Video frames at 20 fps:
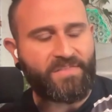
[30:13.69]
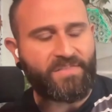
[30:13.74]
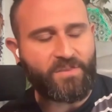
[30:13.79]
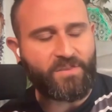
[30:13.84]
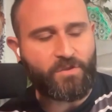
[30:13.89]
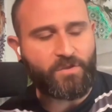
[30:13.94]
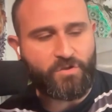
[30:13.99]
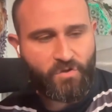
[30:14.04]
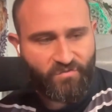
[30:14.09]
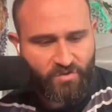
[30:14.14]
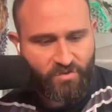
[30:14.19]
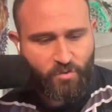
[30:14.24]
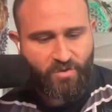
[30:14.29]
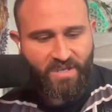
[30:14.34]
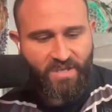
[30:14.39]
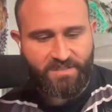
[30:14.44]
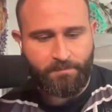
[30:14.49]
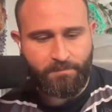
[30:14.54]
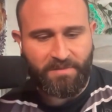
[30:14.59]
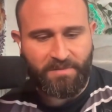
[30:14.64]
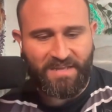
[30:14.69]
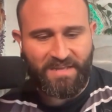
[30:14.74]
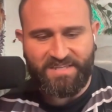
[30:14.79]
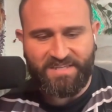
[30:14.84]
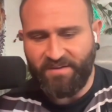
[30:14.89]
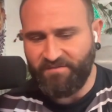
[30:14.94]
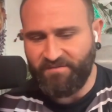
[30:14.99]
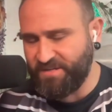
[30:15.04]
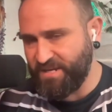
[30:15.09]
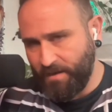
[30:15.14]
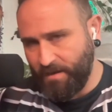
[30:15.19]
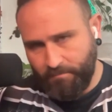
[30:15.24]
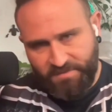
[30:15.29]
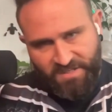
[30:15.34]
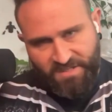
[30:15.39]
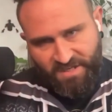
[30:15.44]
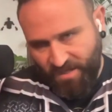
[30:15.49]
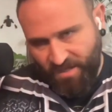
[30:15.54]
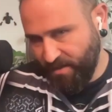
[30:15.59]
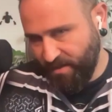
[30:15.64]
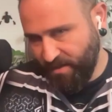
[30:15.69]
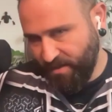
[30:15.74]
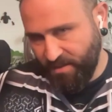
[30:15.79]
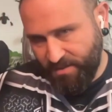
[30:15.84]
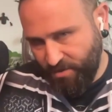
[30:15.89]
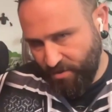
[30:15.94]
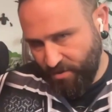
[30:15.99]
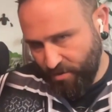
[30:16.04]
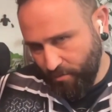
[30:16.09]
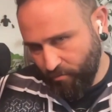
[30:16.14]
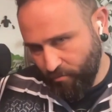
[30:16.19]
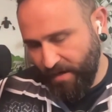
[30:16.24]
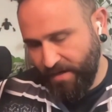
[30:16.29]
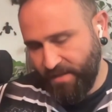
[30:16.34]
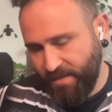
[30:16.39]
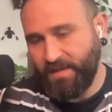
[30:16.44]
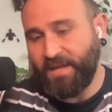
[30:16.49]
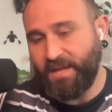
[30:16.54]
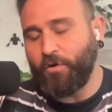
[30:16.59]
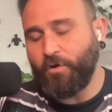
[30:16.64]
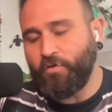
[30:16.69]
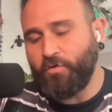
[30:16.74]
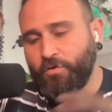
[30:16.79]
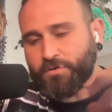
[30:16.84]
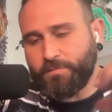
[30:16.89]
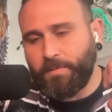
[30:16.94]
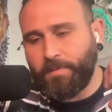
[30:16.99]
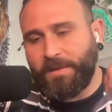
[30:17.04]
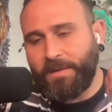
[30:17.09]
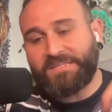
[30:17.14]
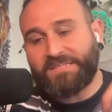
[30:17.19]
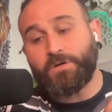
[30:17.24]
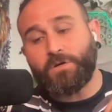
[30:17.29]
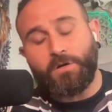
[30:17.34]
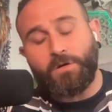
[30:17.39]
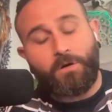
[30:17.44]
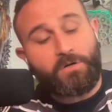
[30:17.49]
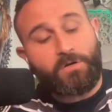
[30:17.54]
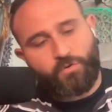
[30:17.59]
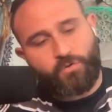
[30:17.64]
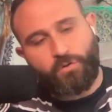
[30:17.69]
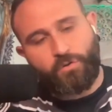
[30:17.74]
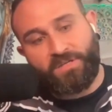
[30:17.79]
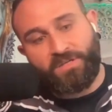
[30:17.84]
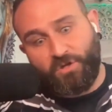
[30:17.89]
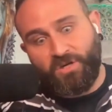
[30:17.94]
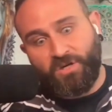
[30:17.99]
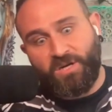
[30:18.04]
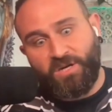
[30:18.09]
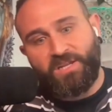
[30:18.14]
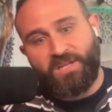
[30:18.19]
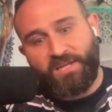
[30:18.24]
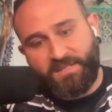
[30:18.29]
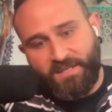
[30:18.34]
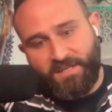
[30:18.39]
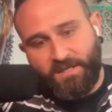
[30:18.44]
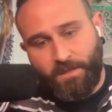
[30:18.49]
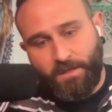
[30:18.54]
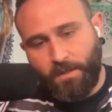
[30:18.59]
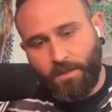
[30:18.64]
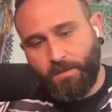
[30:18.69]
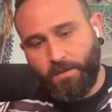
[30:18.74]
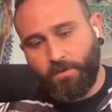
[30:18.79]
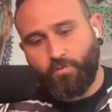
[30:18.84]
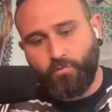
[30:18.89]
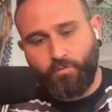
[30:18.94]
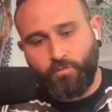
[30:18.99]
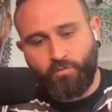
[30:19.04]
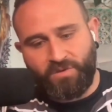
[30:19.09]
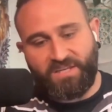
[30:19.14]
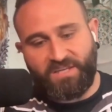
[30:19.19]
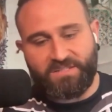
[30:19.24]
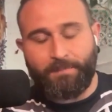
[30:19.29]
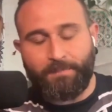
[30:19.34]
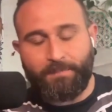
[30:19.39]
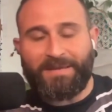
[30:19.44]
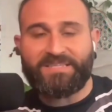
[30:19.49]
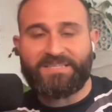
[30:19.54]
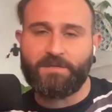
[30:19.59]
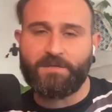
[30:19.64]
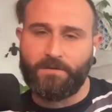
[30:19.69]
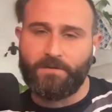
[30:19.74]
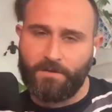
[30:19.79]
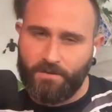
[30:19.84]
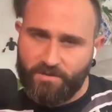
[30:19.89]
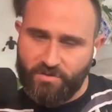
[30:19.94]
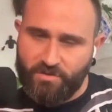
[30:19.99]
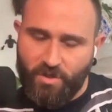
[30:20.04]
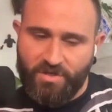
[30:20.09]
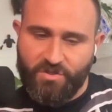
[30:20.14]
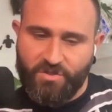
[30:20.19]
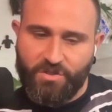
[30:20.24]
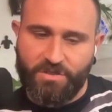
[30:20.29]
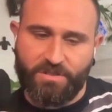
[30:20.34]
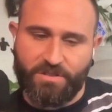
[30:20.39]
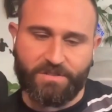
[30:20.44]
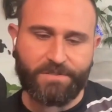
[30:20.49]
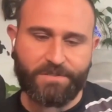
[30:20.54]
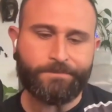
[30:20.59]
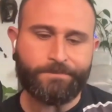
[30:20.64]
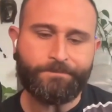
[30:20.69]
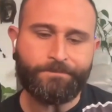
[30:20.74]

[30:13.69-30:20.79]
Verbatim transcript: I think there's over 2,000 plants that have DMT in it too, right? And all those plants are also interconnected through these mycelial structures.